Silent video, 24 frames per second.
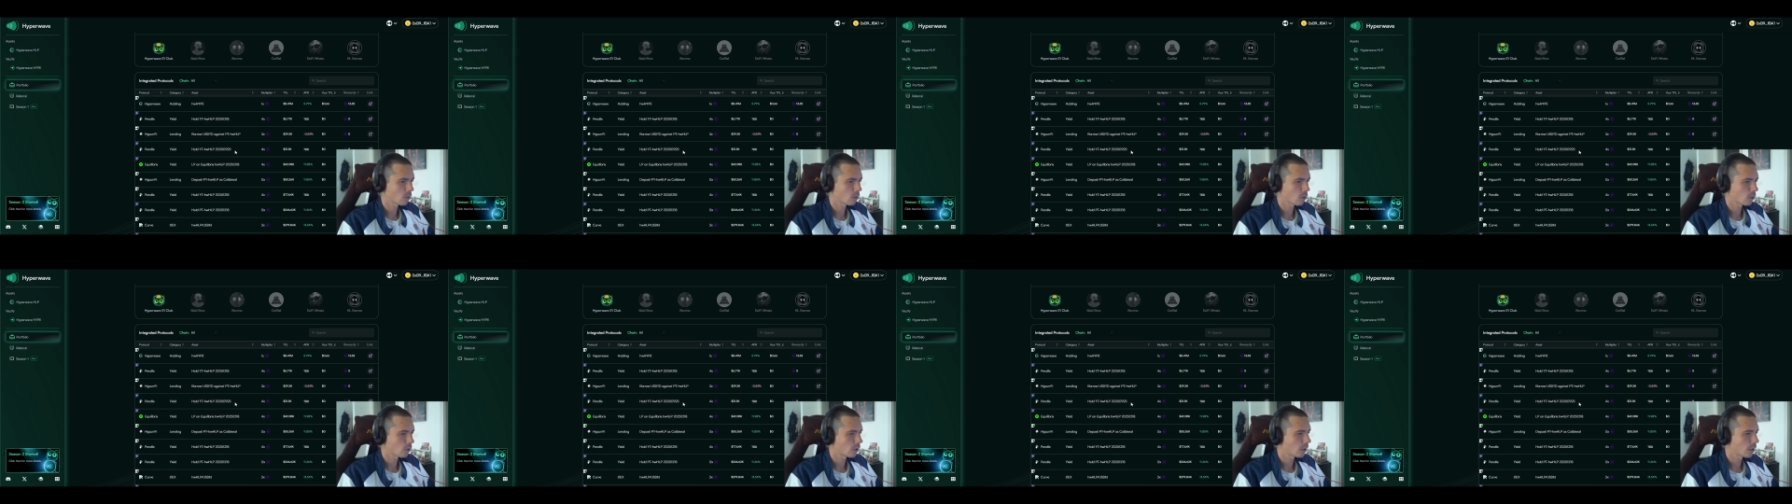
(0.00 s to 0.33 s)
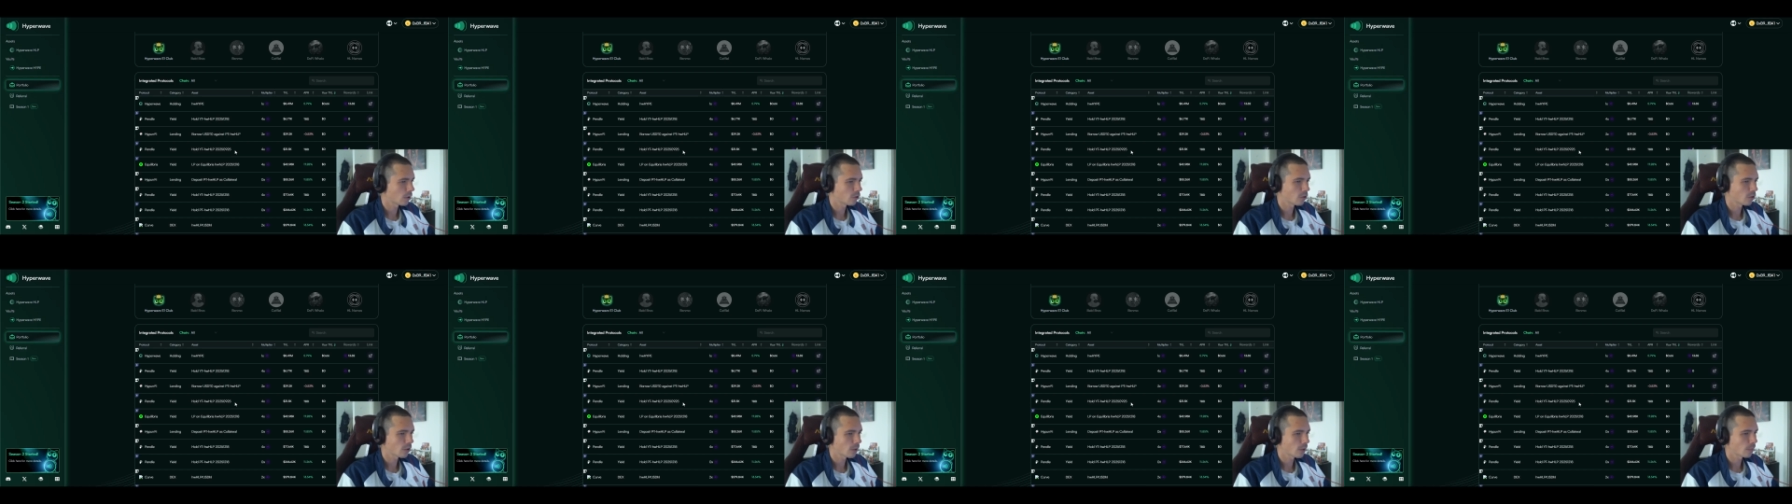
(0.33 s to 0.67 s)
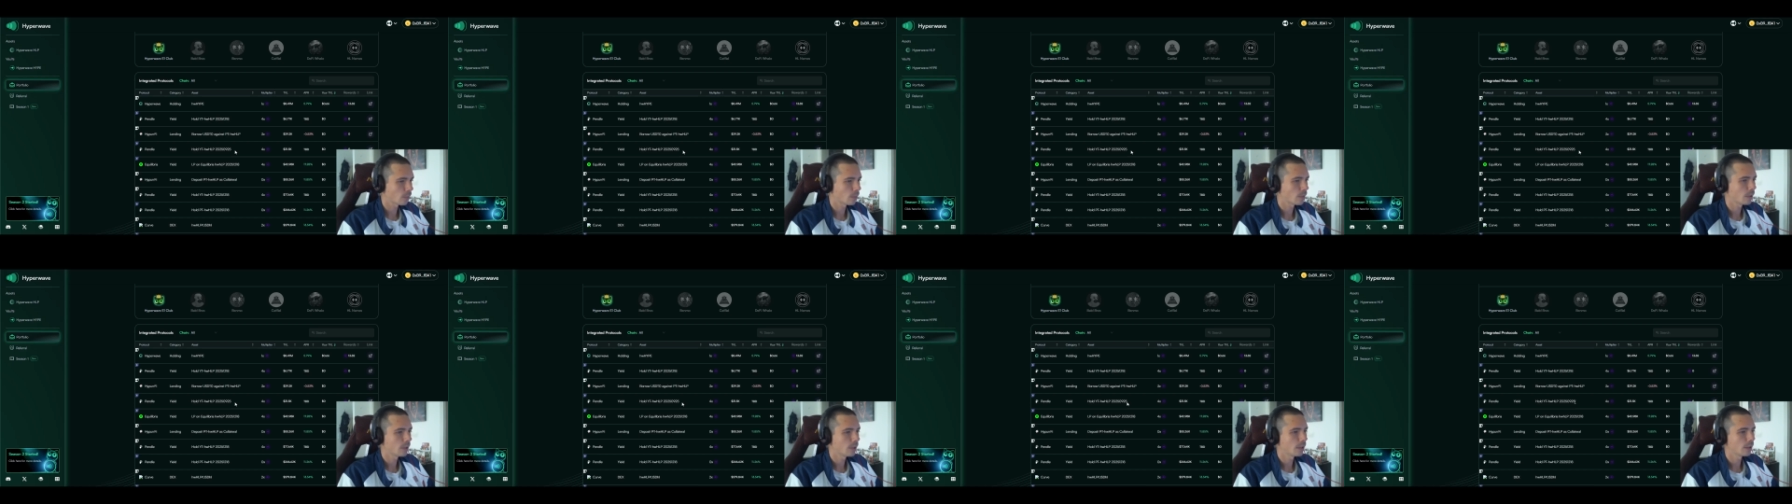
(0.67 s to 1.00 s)
not the
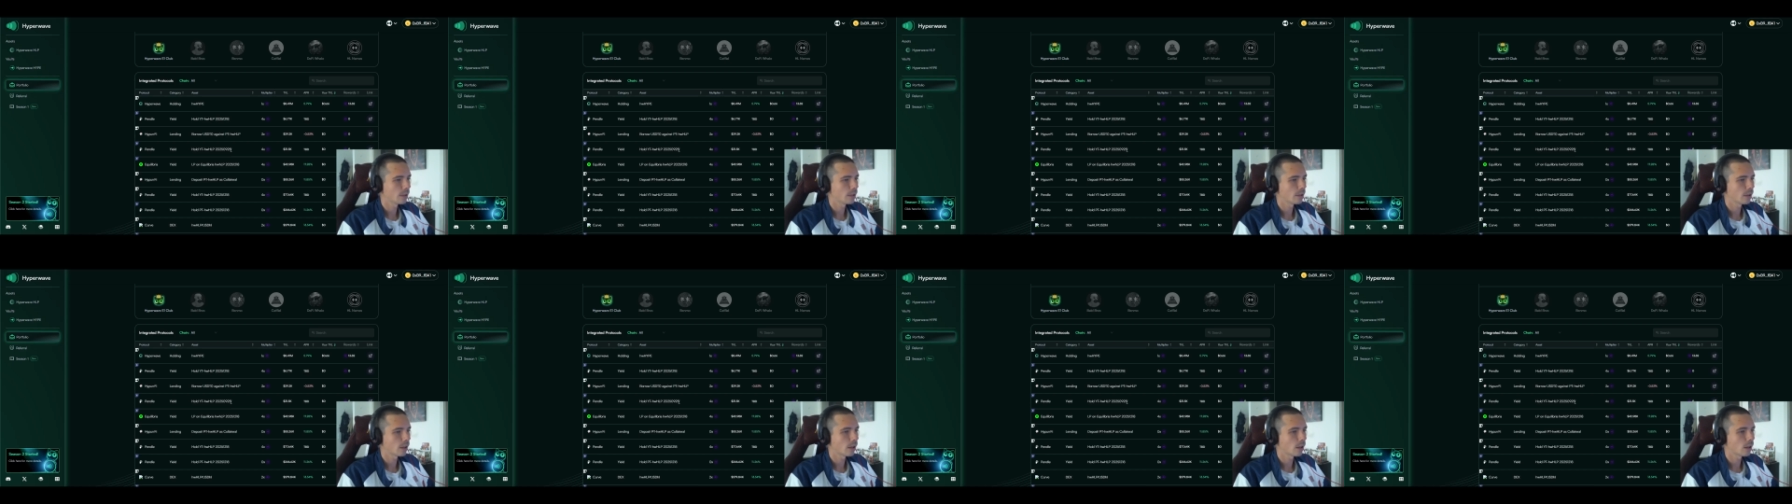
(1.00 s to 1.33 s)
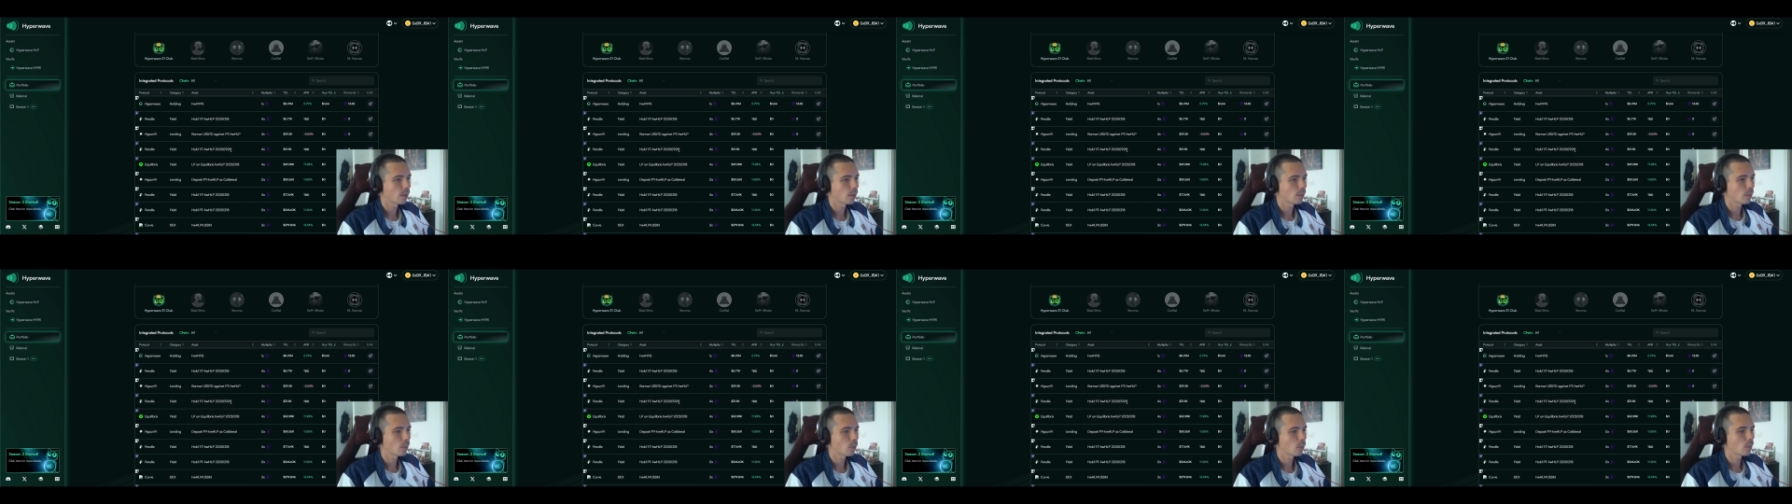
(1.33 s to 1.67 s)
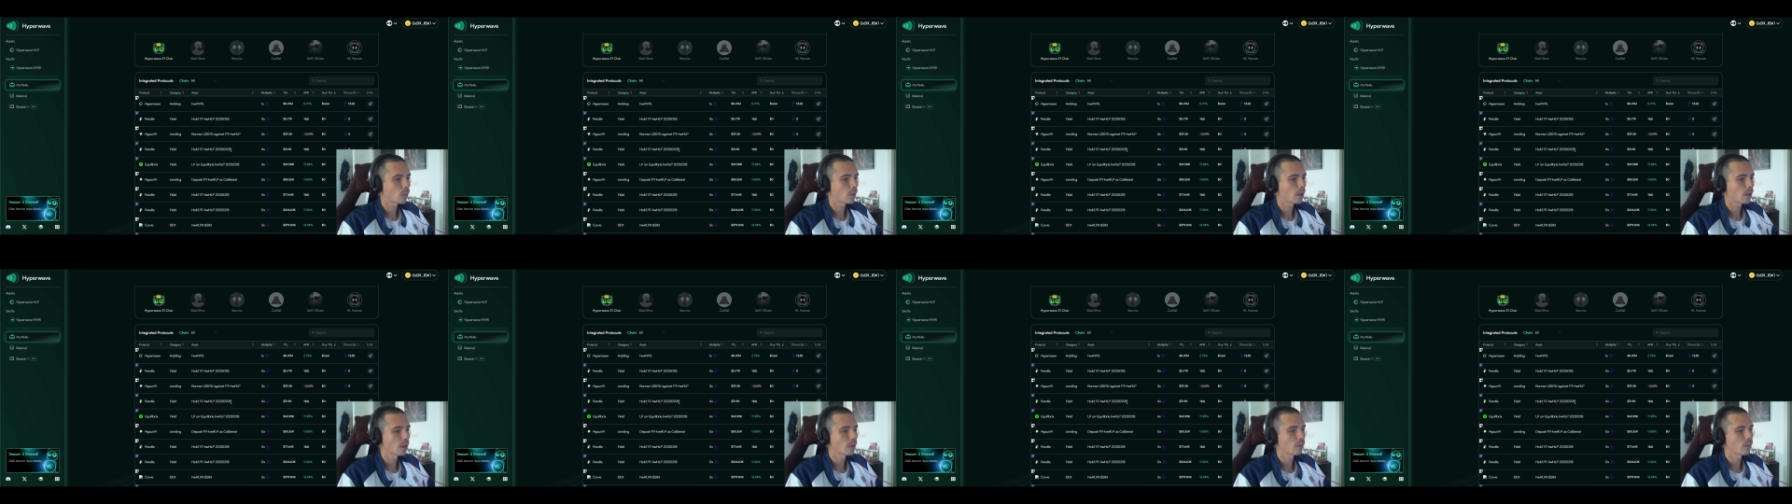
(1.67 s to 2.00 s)
HLP, the
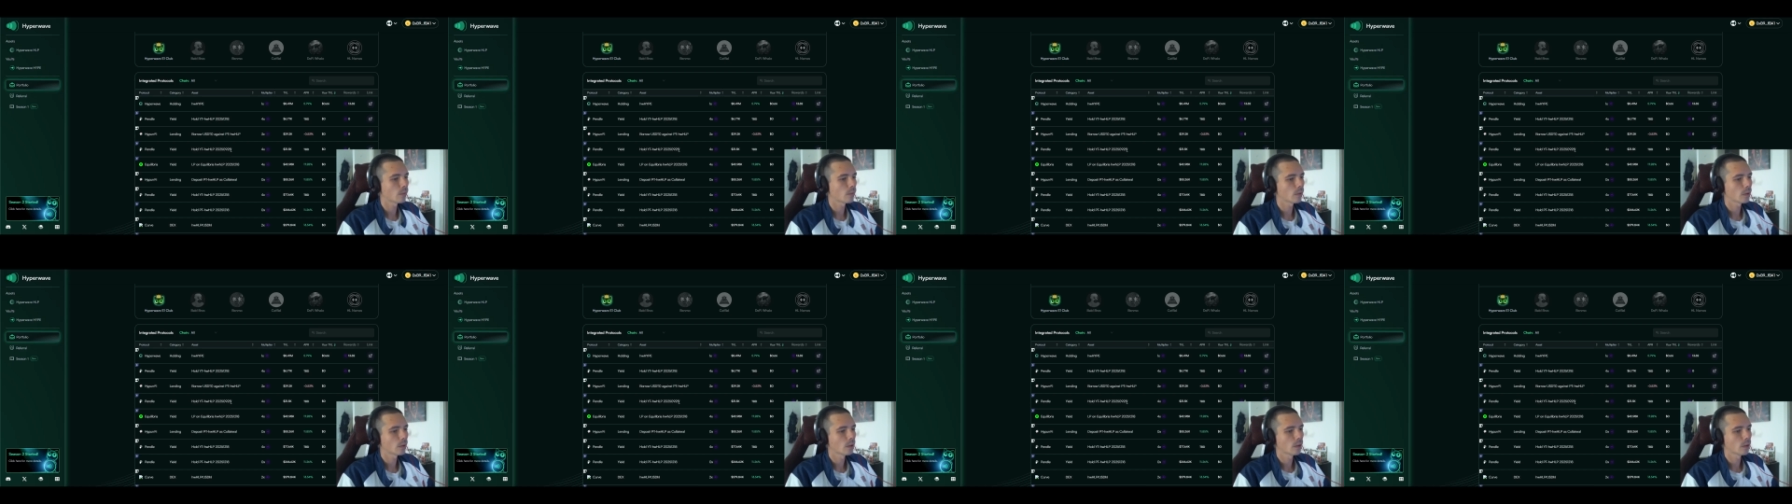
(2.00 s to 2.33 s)
Hyperwave